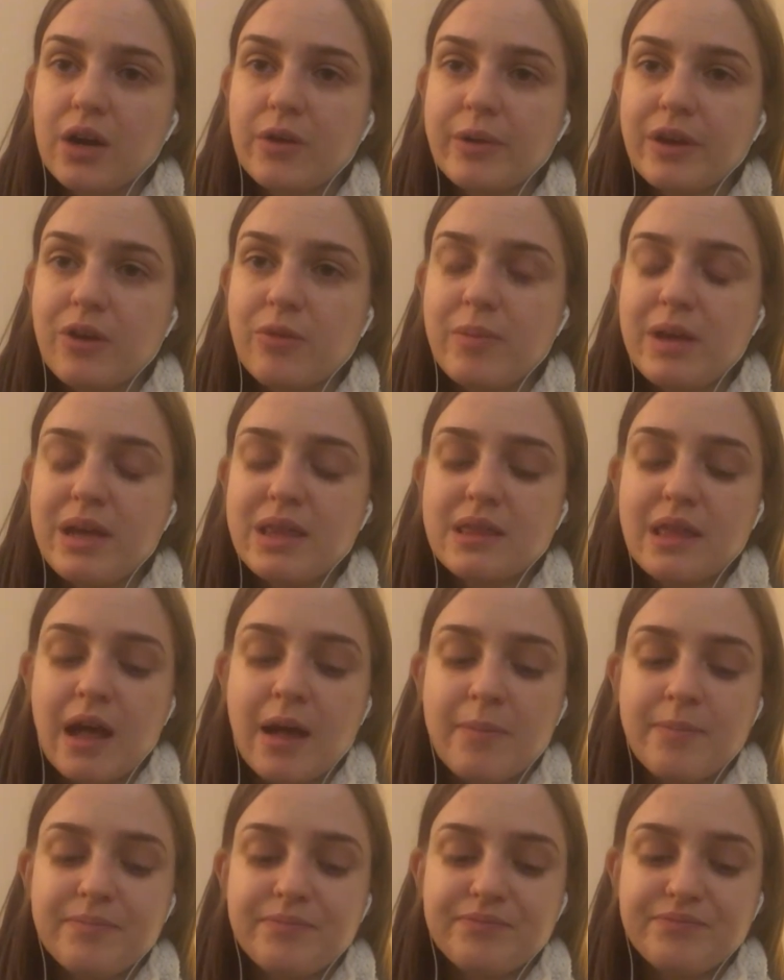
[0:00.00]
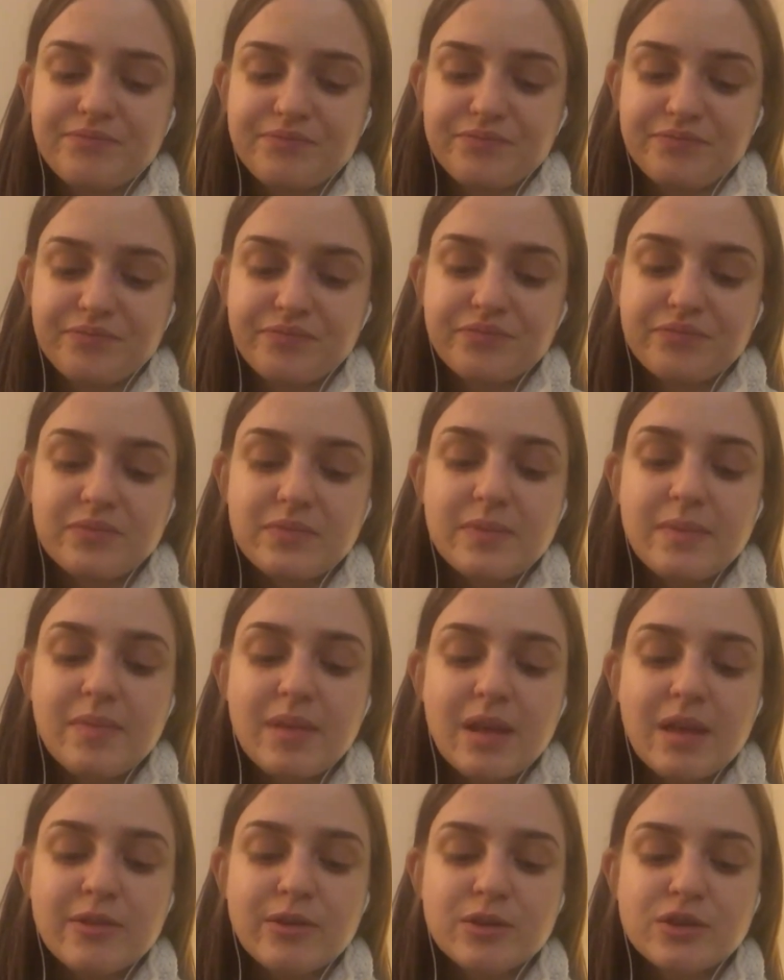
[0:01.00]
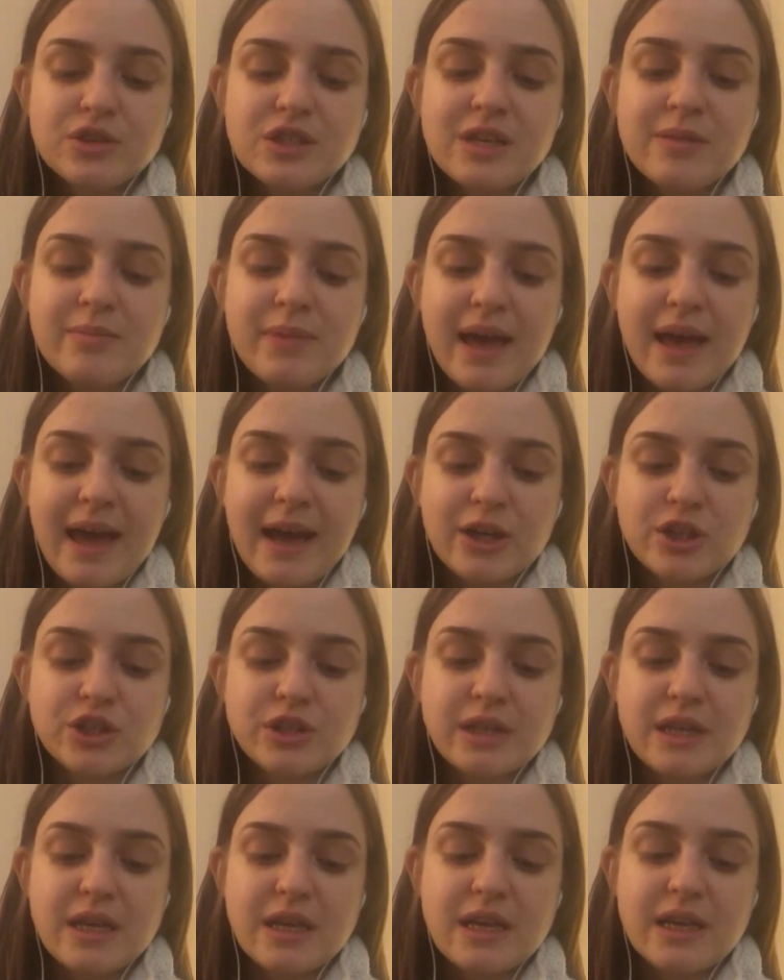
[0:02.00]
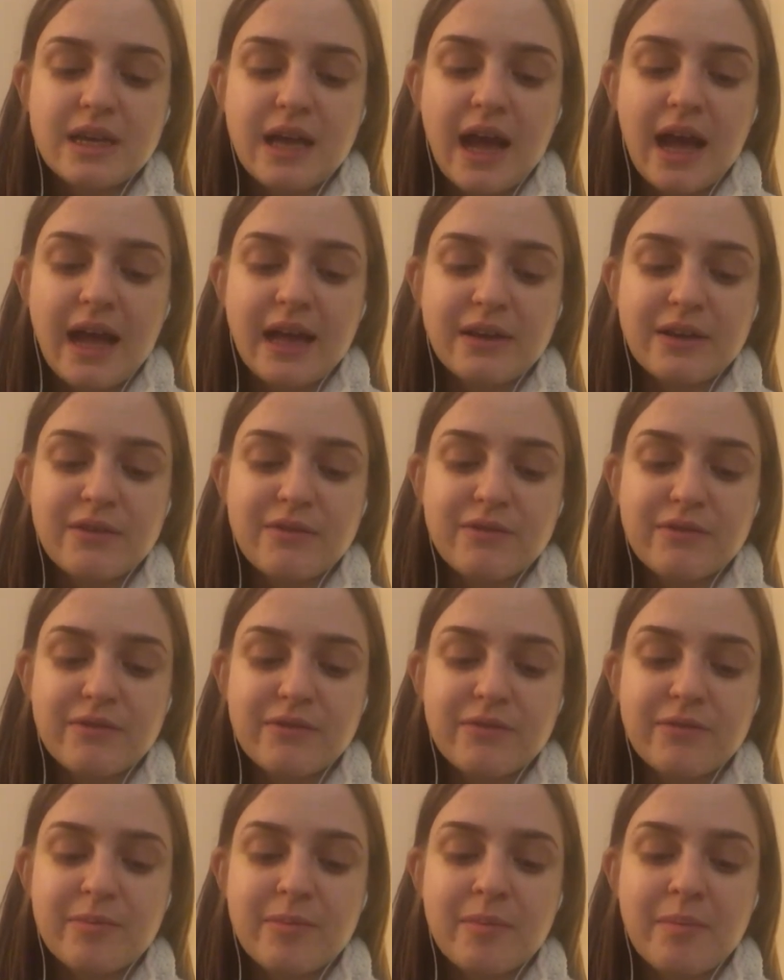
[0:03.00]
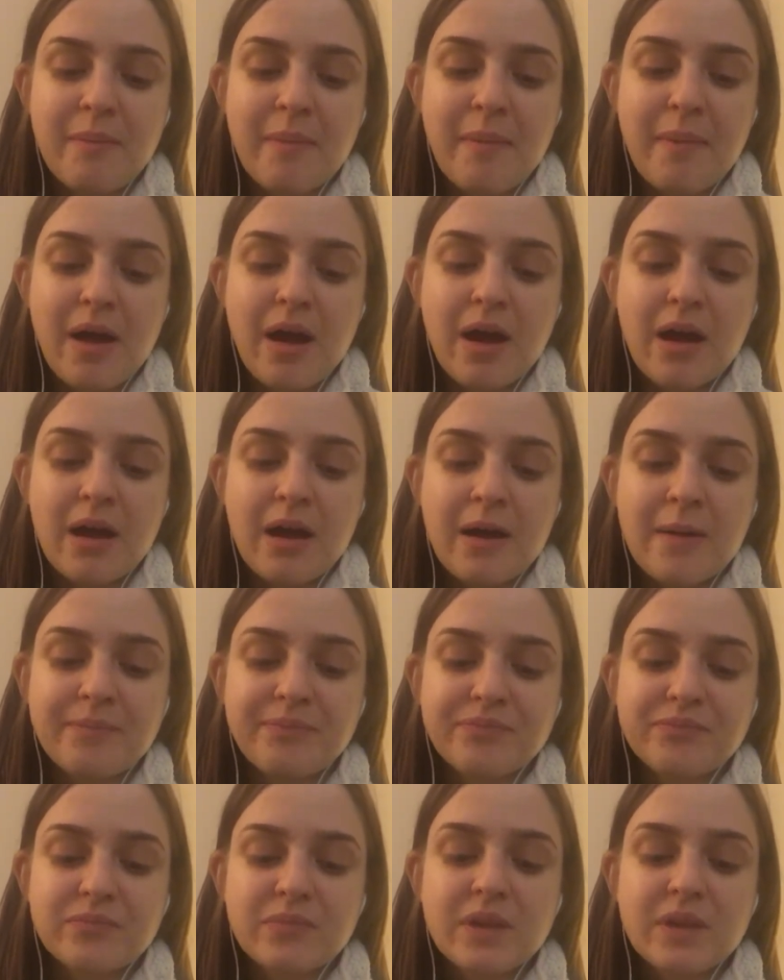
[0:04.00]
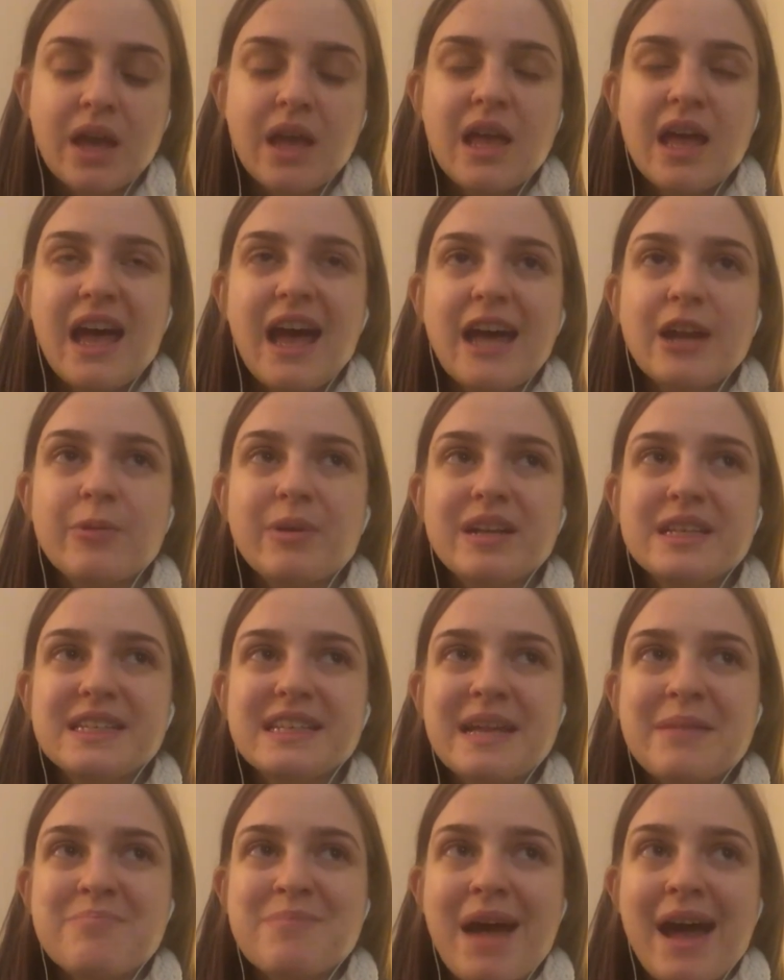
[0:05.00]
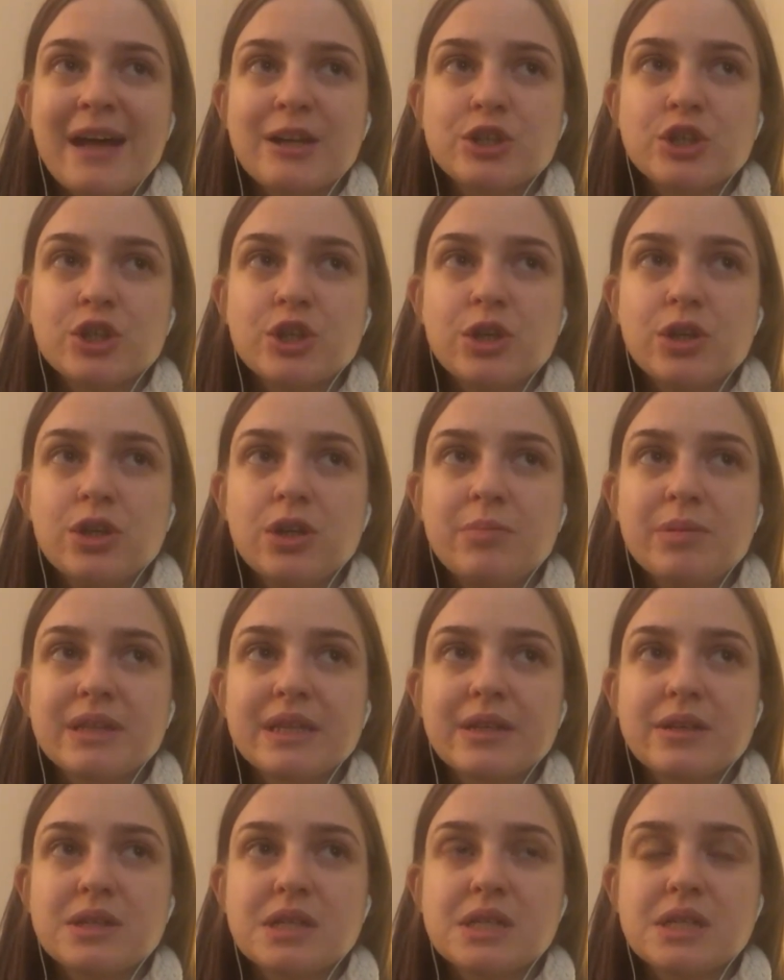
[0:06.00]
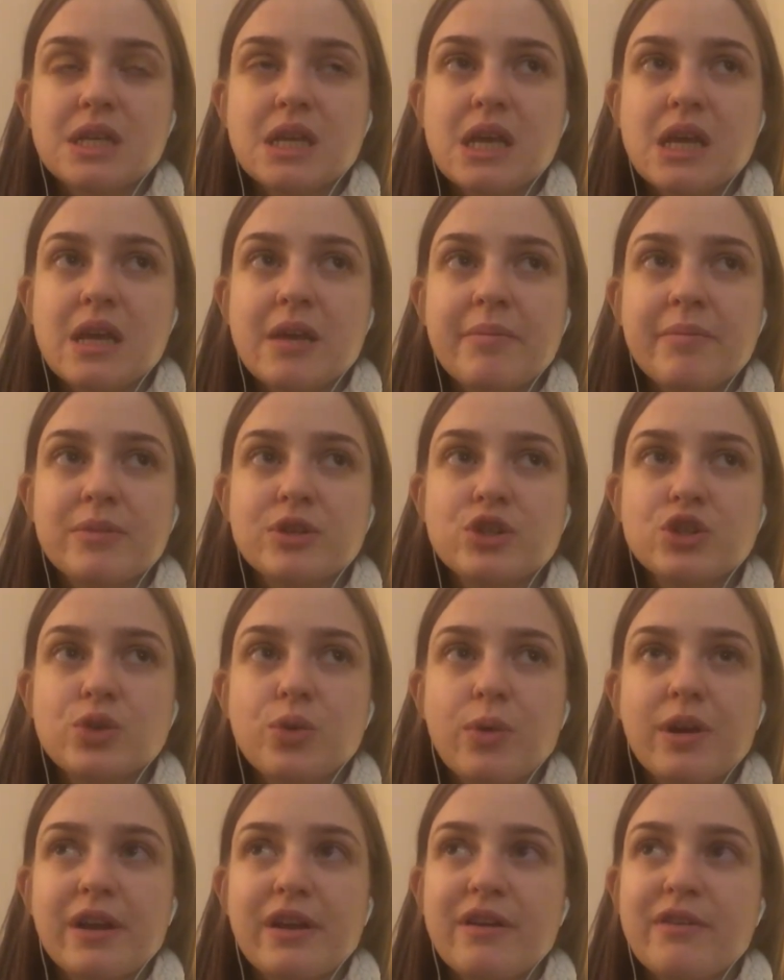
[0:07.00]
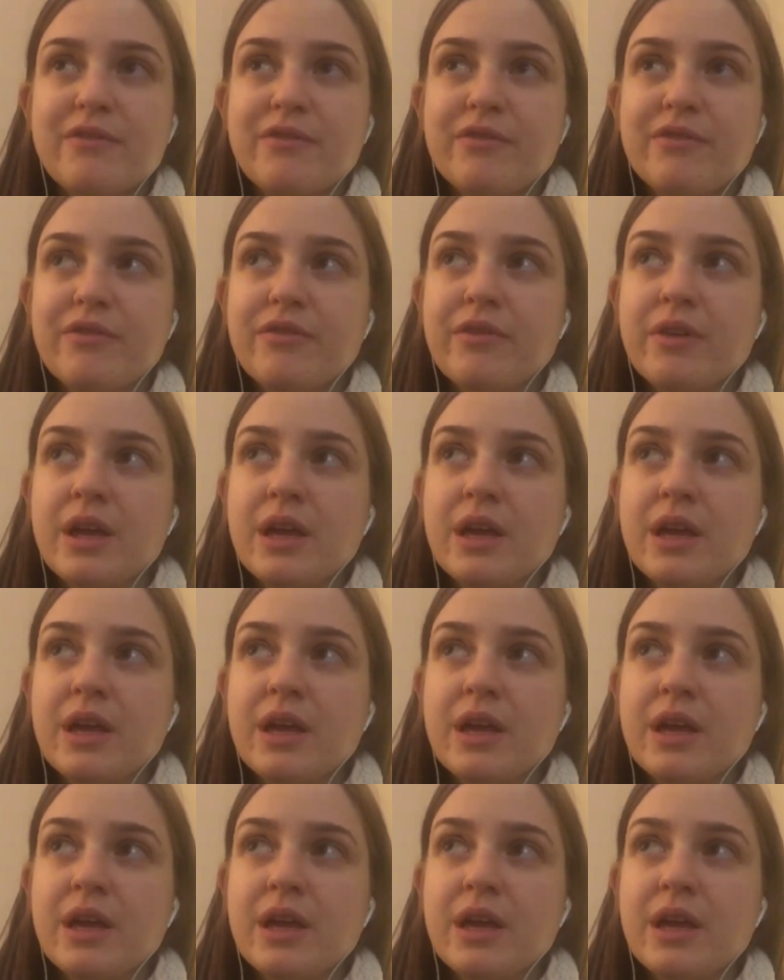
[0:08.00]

when you meet them. They'll seem actually kind of, um, I don't want to say magical, but they'll seem sort of